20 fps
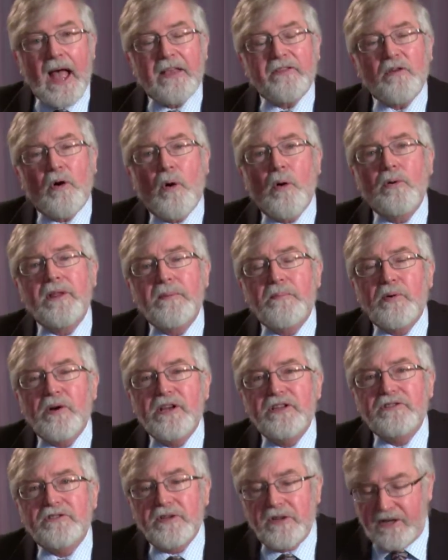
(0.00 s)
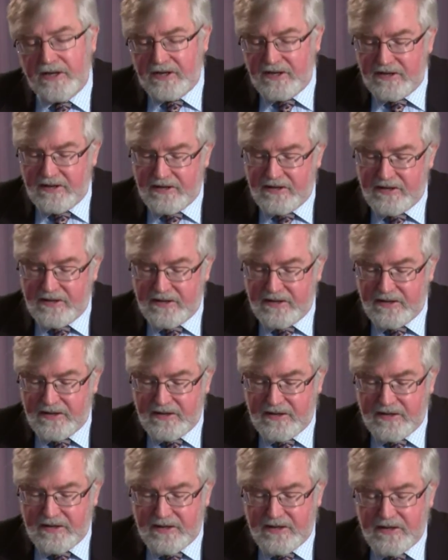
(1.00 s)
as a holy priesthood
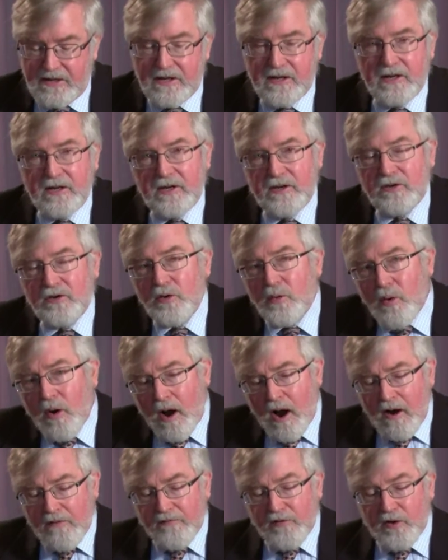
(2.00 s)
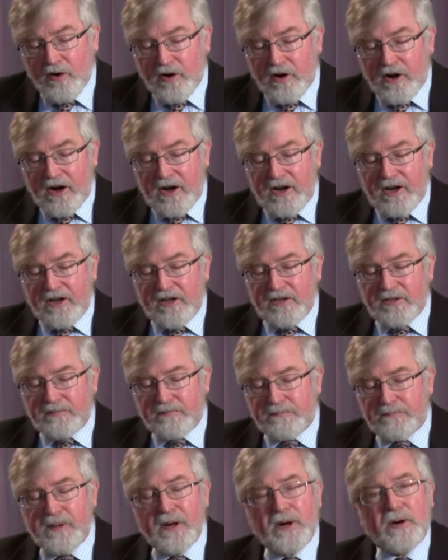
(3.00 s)
to offer
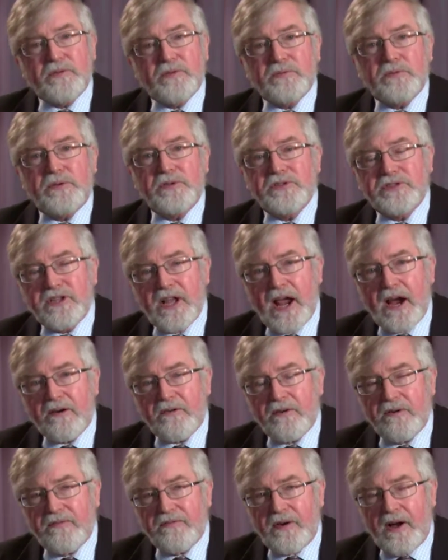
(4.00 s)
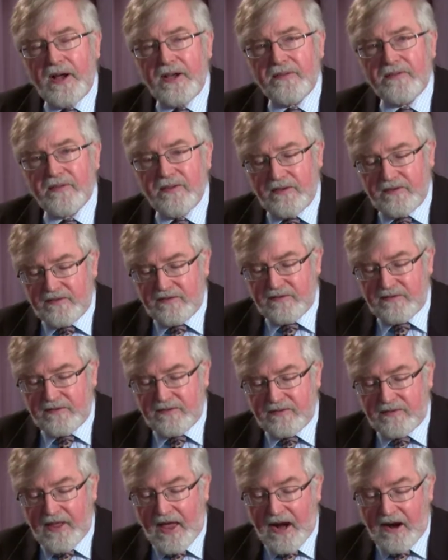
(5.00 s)
spiritual
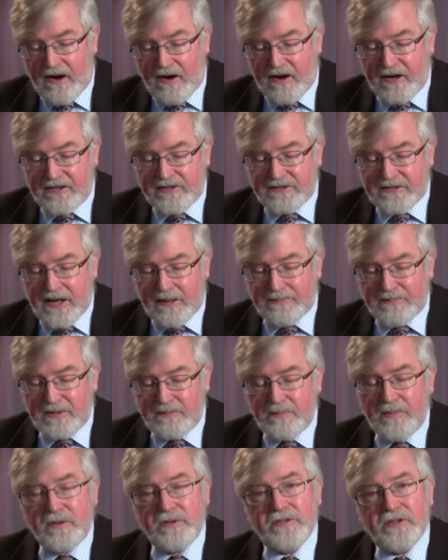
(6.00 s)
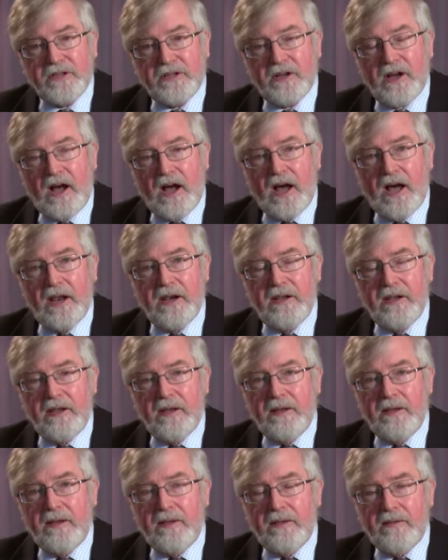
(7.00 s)
sacrifices that are acceptable to God
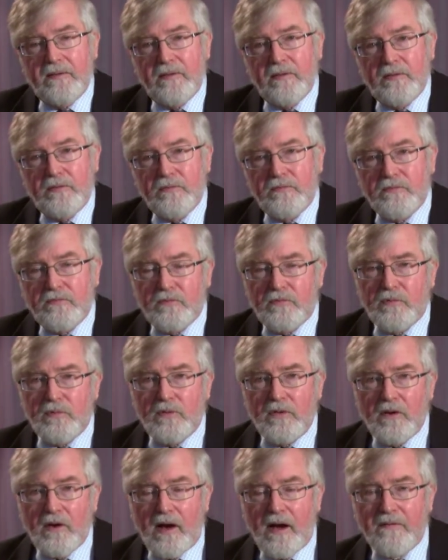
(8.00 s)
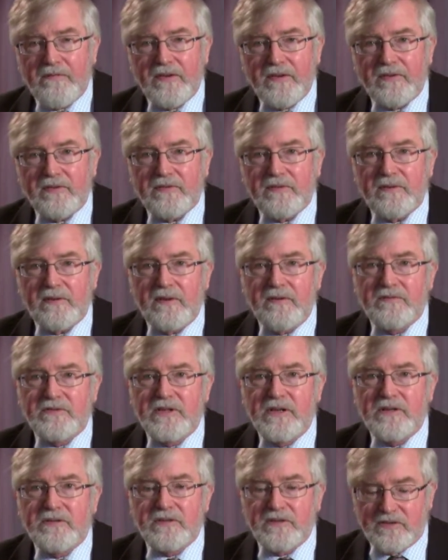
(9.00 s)
through the office of
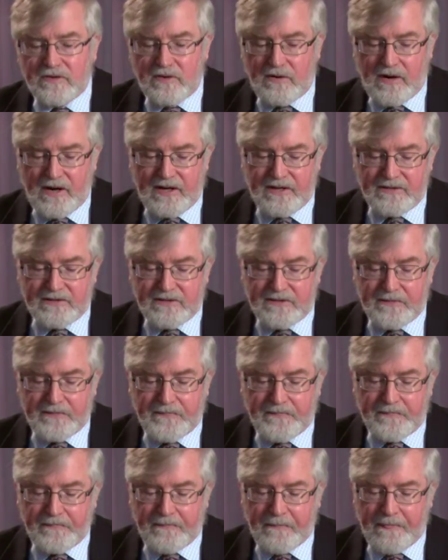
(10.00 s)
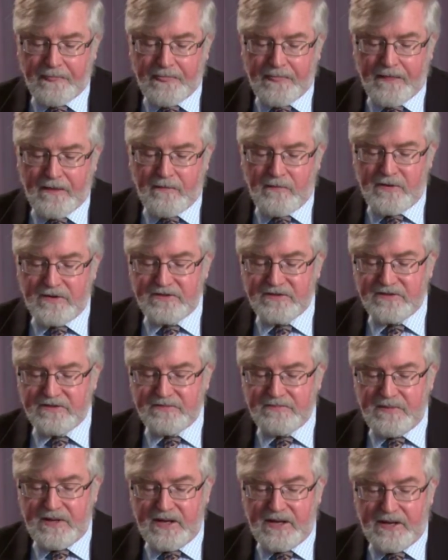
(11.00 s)
Jesus Christ. What does
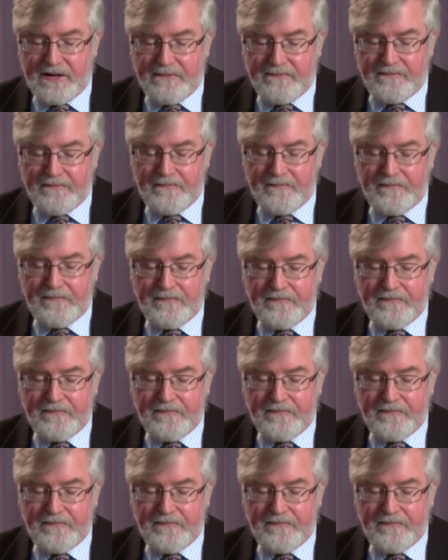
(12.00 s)
this mean?